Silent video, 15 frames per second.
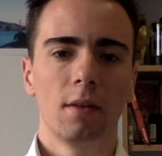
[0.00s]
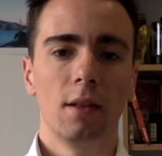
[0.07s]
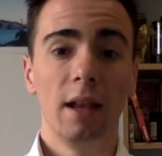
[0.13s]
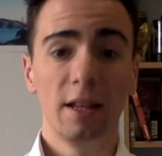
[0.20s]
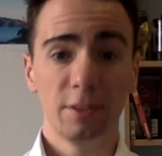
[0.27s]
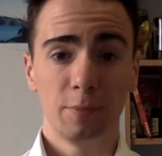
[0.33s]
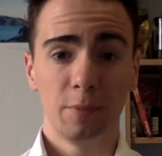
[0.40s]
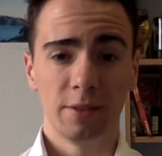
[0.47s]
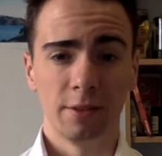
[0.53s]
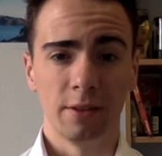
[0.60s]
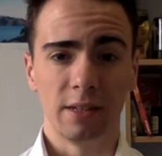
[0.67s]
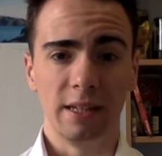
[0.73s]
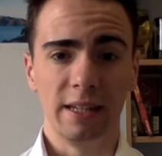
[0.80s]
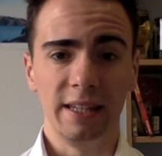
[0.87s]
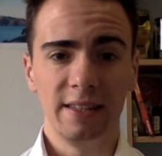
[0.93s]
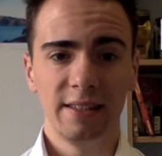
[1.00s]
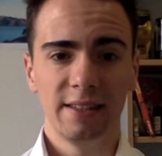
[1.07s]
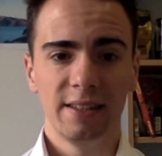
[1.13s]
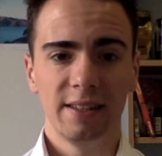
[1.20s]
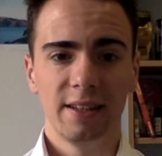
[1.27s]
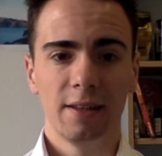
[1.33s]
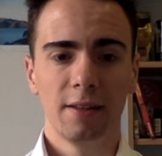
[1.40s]
Last but not
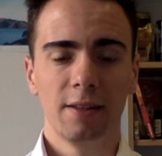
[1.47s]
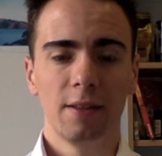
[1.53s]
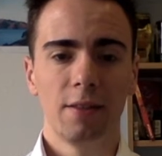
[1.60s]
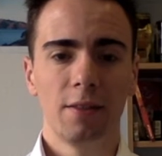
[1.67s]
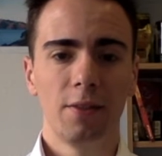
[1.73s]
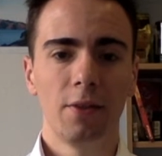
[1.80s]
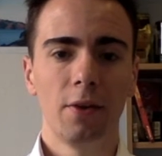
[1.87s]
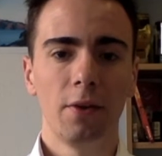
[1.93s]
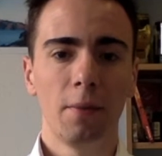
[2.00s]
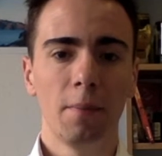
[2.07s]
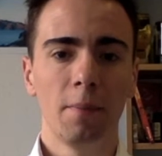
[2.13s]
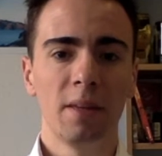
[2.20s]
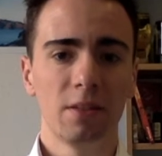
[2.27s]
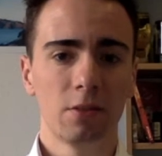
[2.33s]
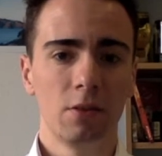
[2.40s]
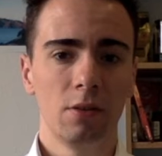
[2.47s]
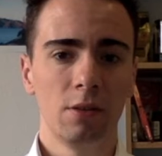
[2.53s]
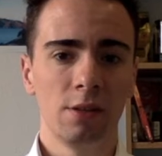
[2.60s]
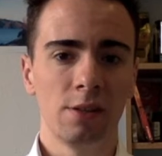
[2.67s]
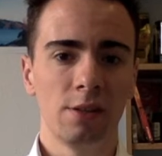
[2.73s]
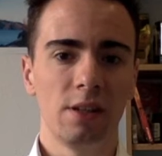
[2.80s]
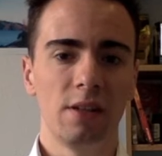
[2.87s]
least, the
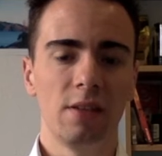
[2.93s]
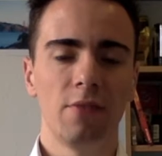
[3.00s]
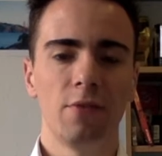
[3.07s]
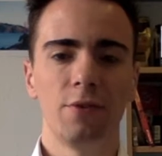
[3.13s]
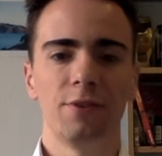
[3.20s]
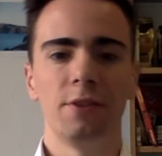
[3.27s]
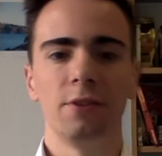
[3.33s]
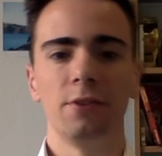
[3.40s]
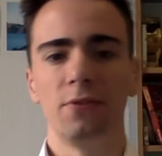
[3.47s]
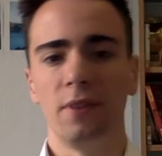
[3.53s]
masculinity versus